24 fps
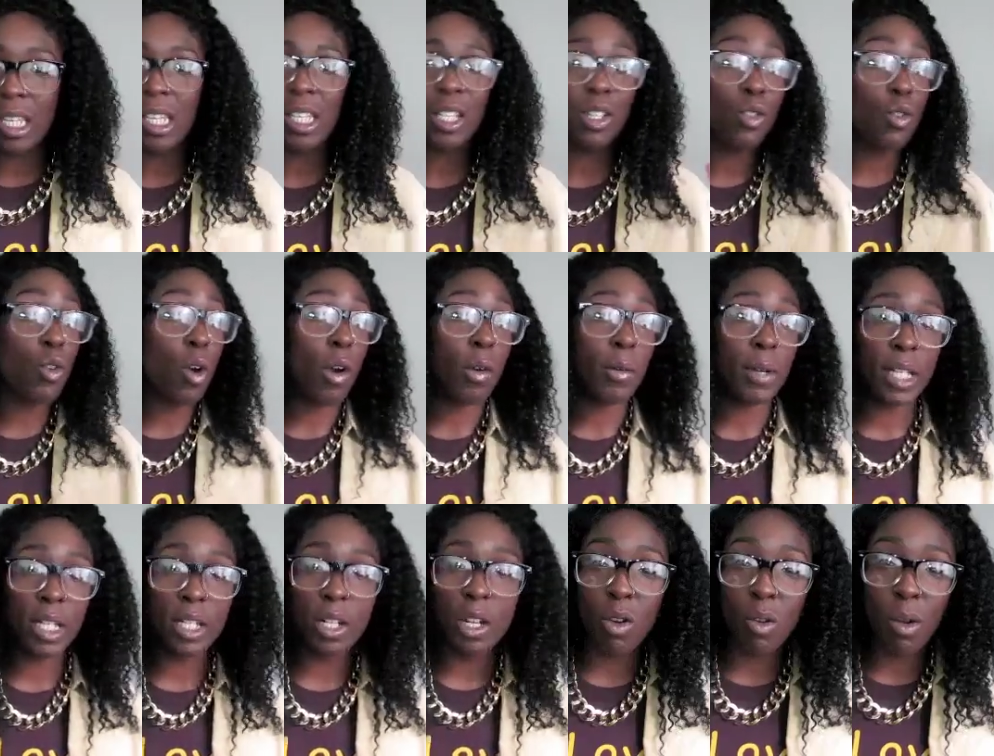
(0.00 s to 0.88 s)
you
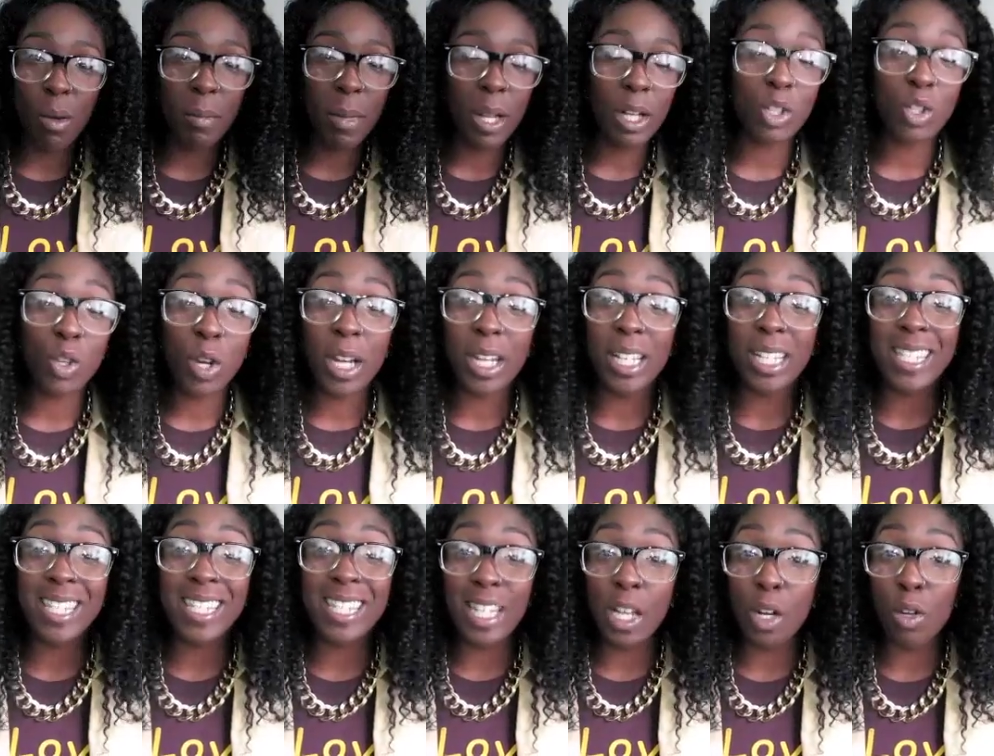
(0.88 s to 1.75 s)
already know i'm not trying to
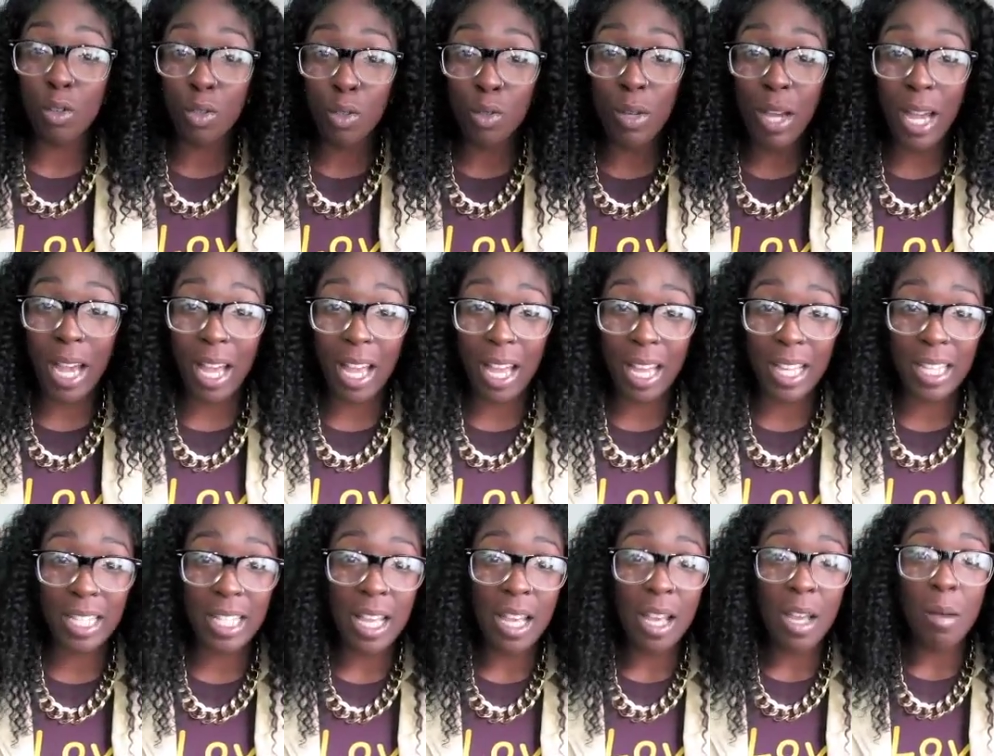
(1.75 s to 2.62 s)
sell you
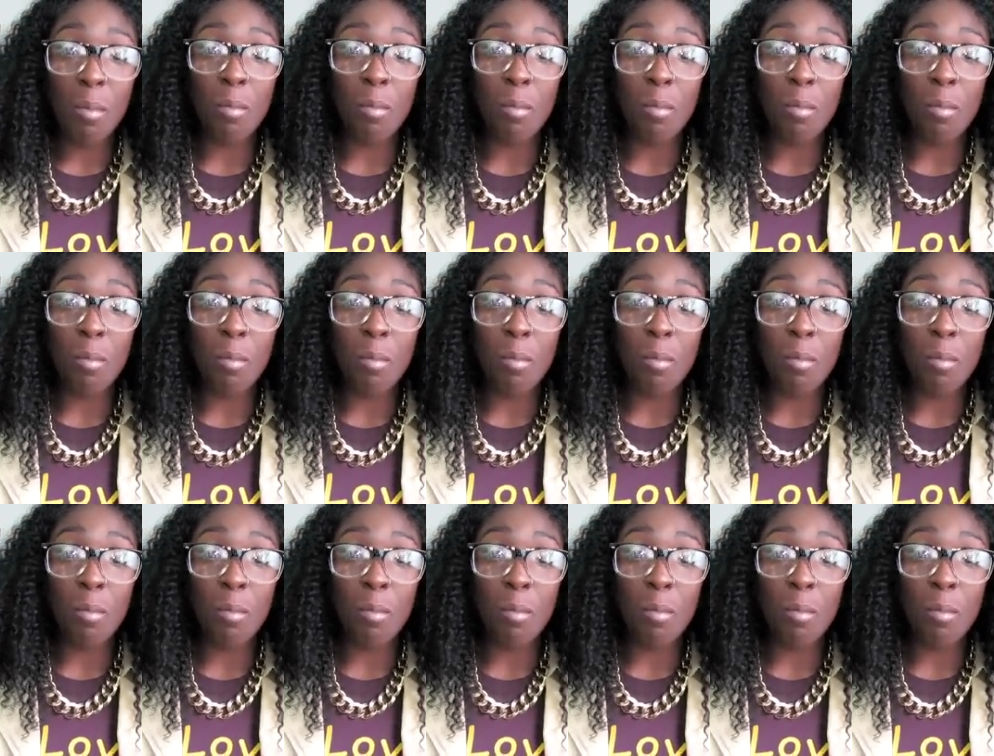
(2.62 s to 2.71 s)
guys